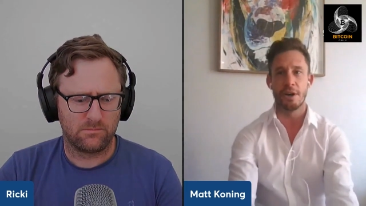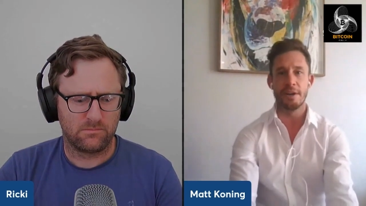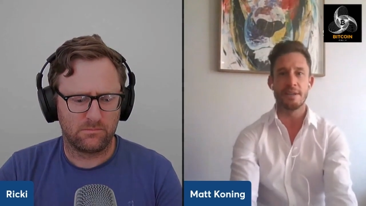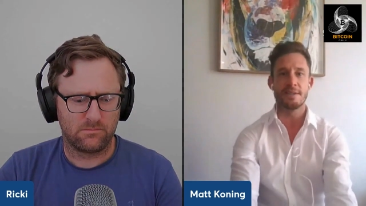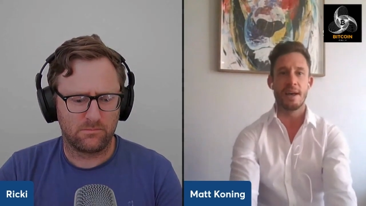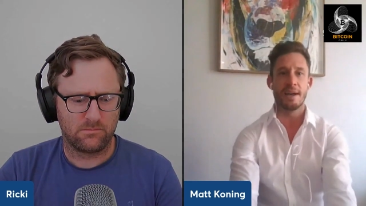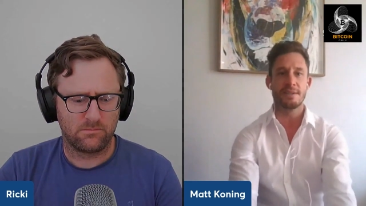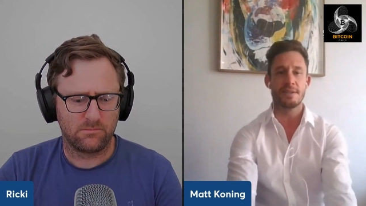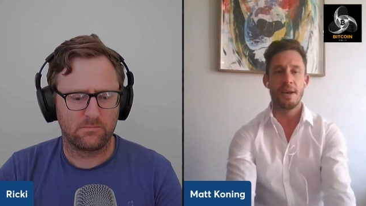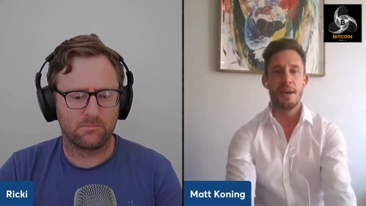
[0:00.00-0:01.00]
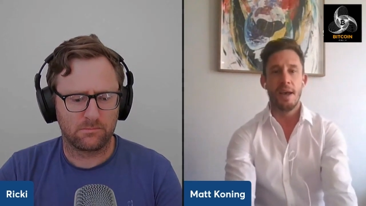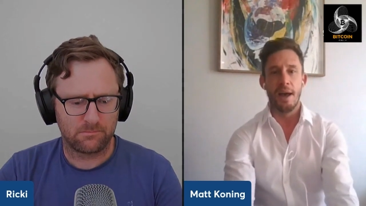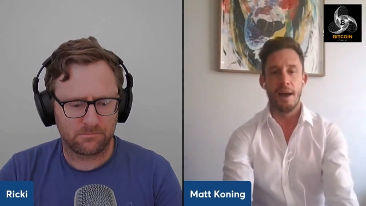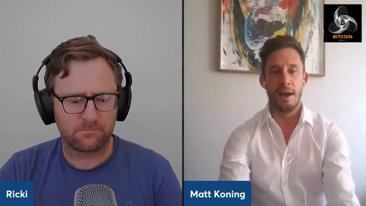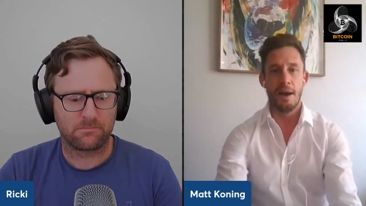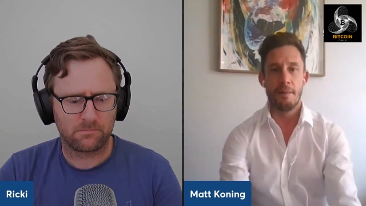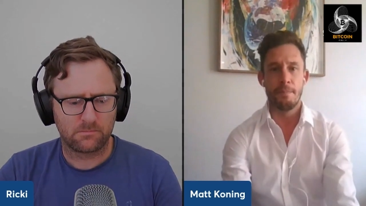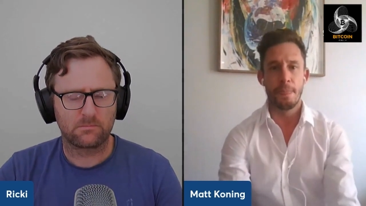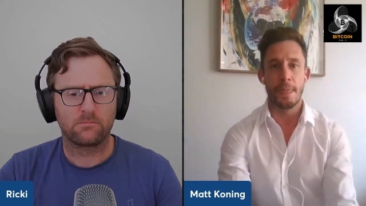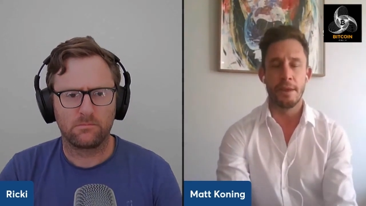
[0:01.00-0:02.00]
Speaker 1: on, is that
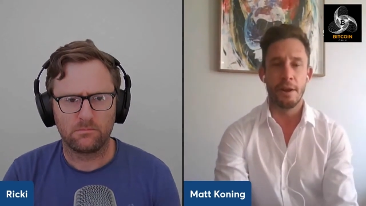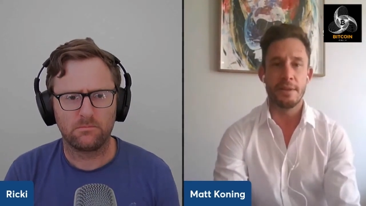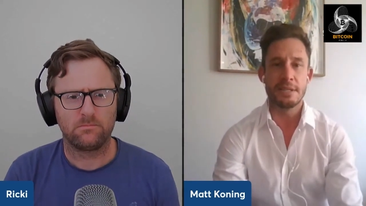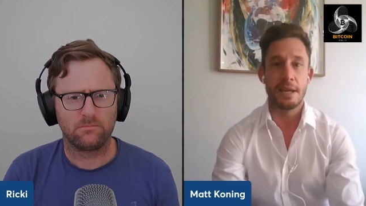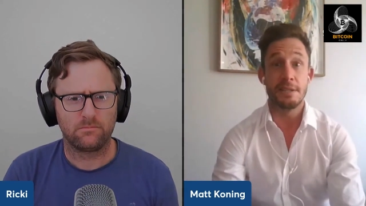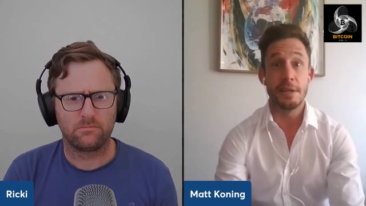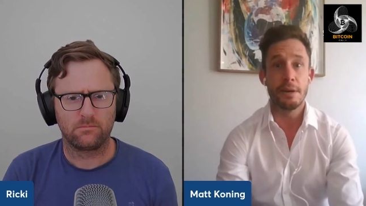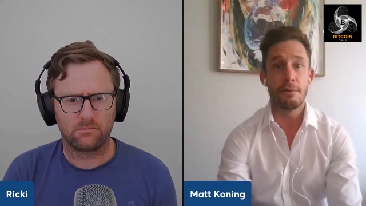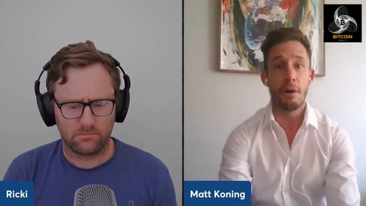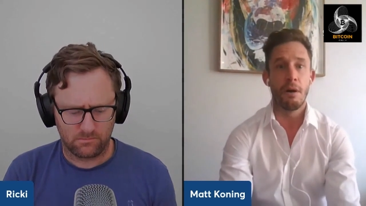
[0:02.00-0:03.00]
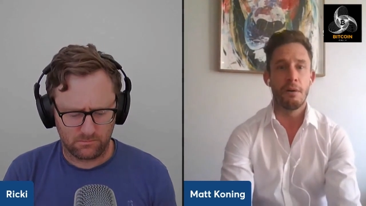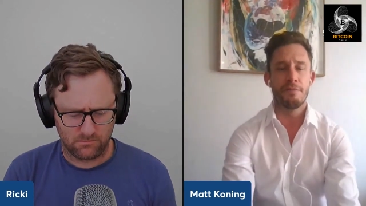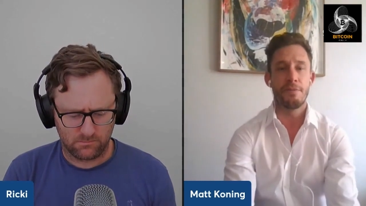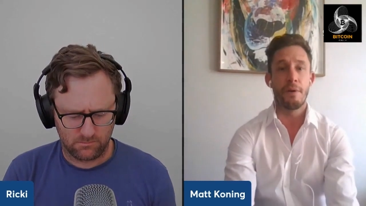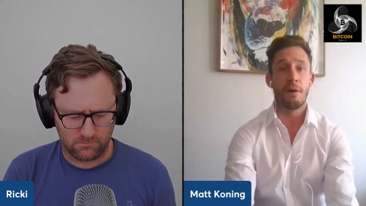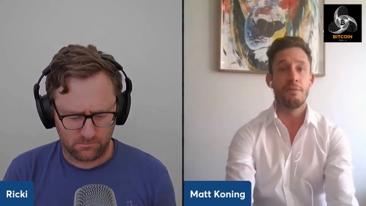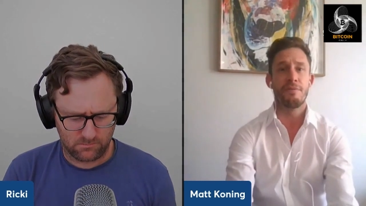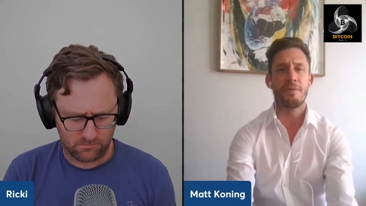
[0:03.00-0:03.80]
um, you know this idea of of